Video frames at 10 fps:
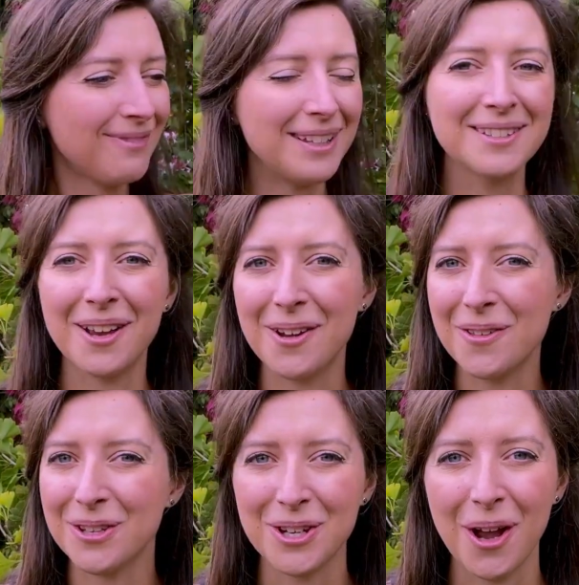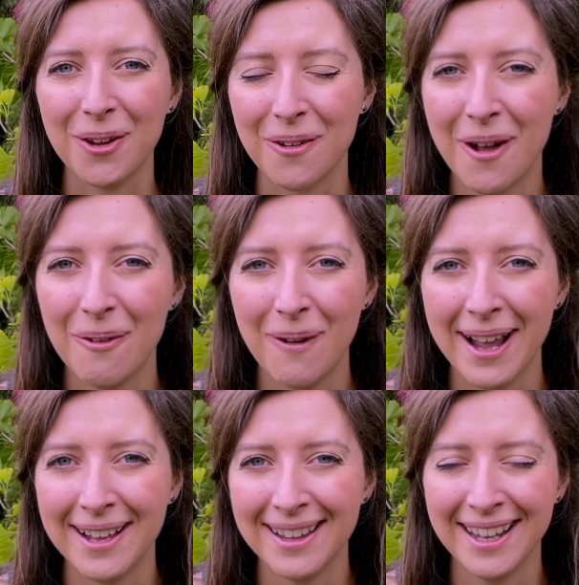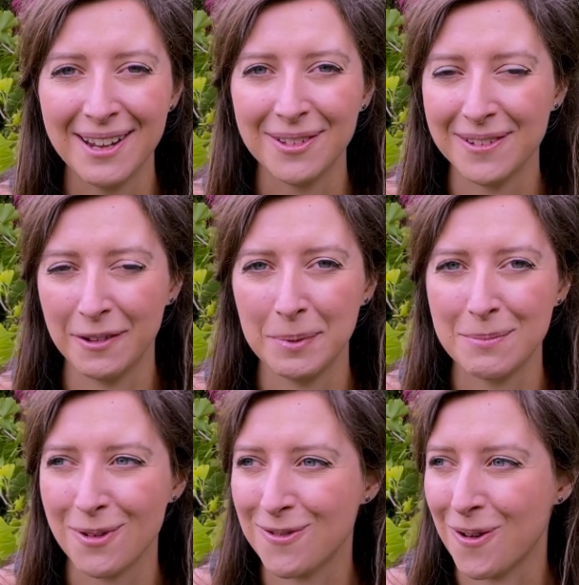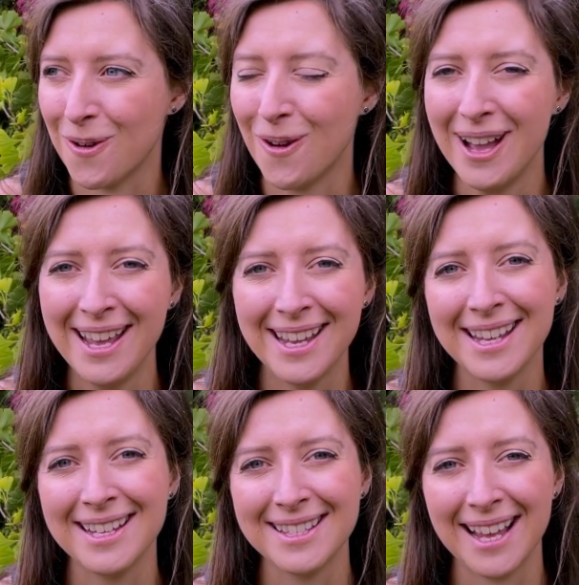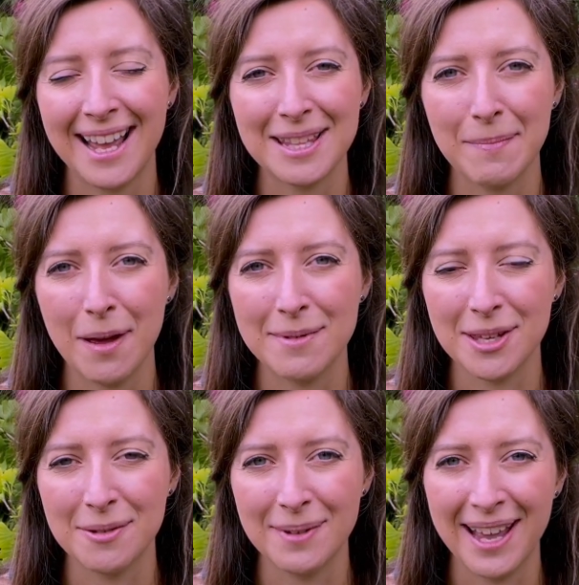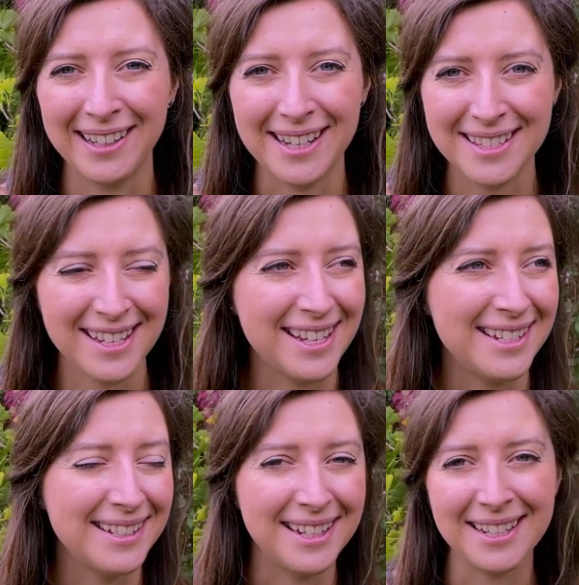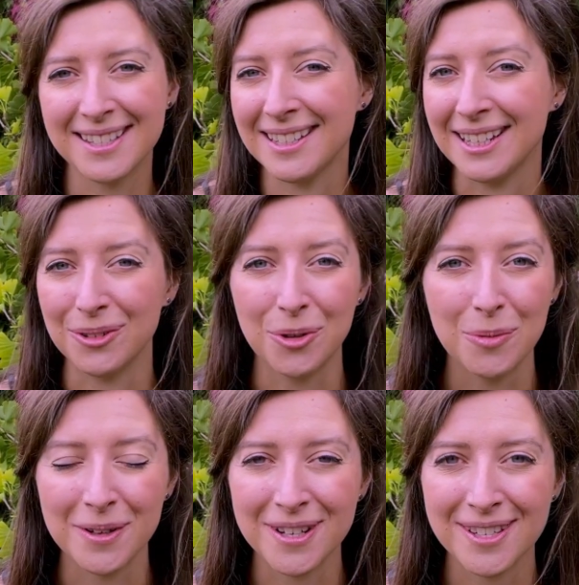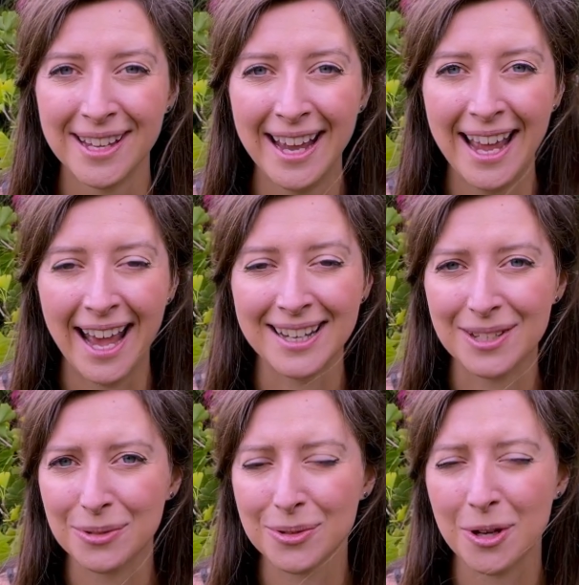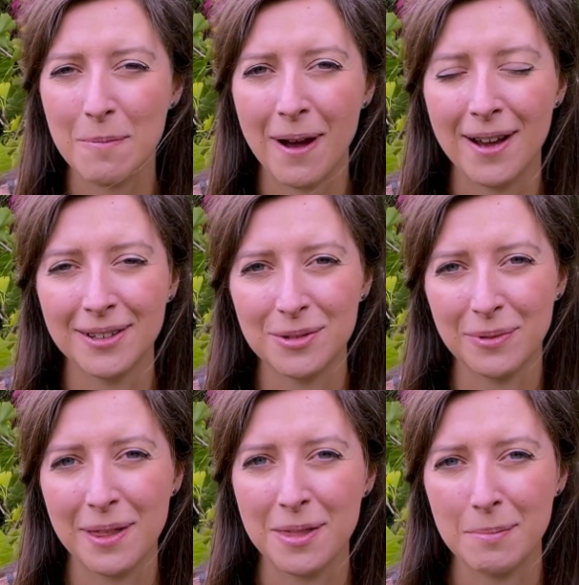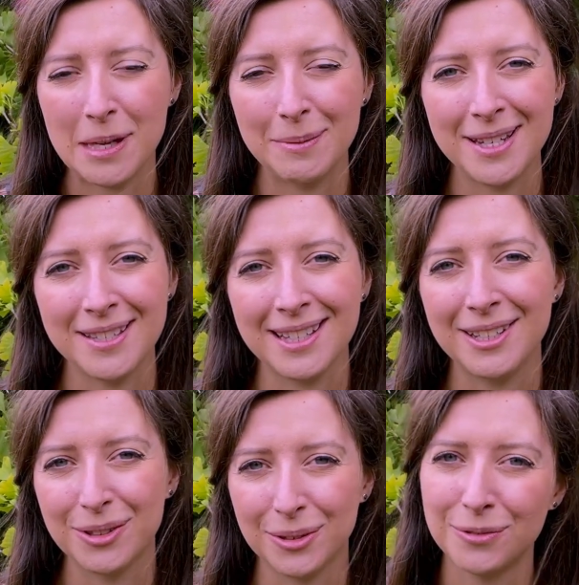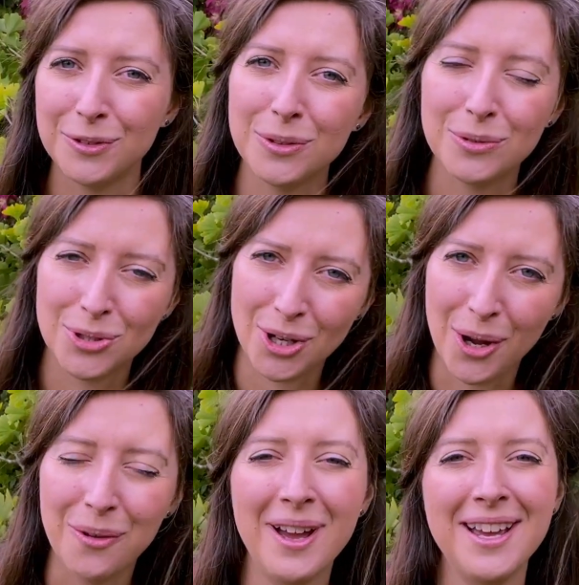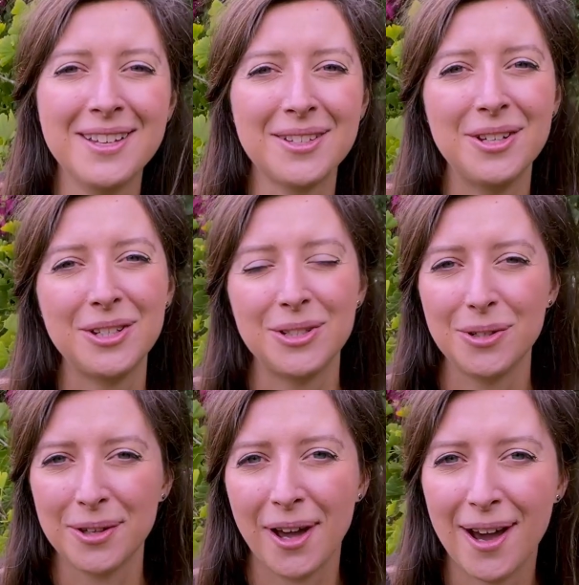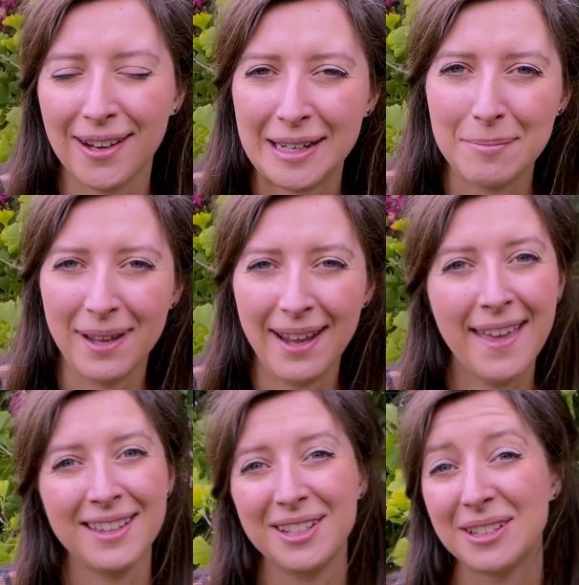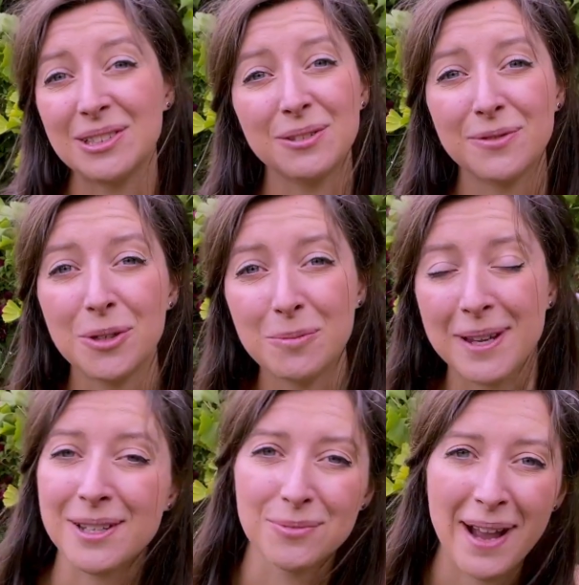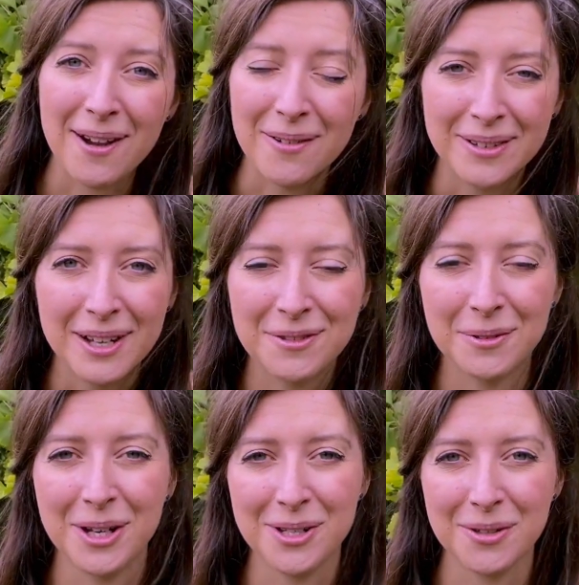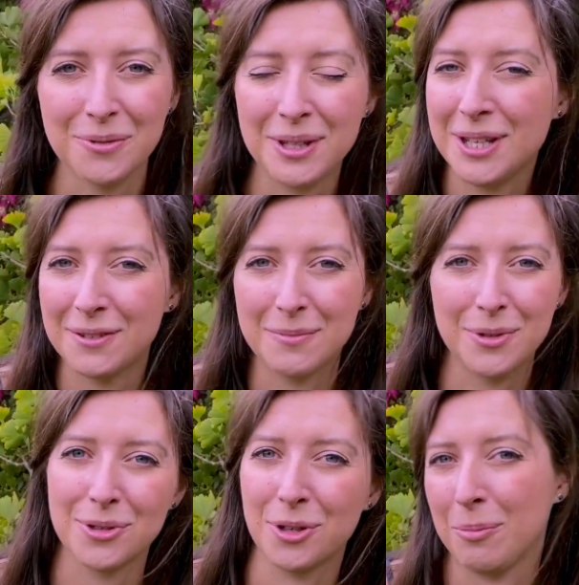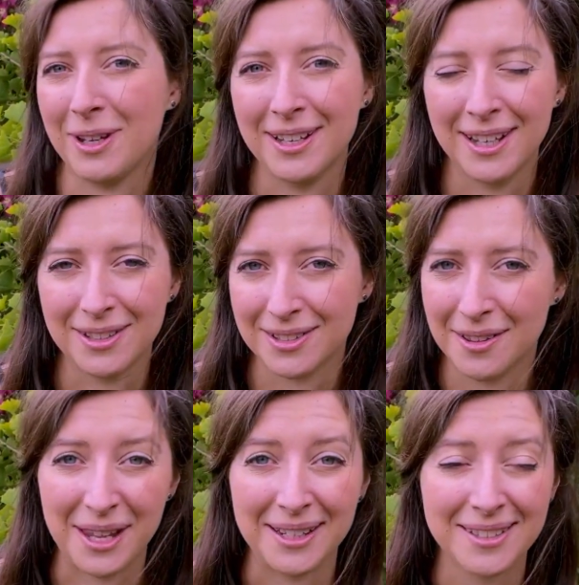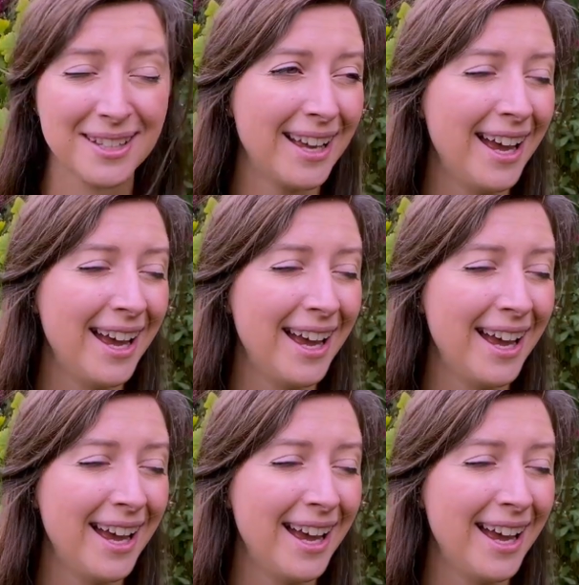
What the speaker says: So the show, well, if you've never been before, it's at the Birmingham NEC, it's enormous, and it's also partnered with the BBC Good Food show. So you can do the gardening bit and then you can do the food bit as well if you want to do even more shopping and things.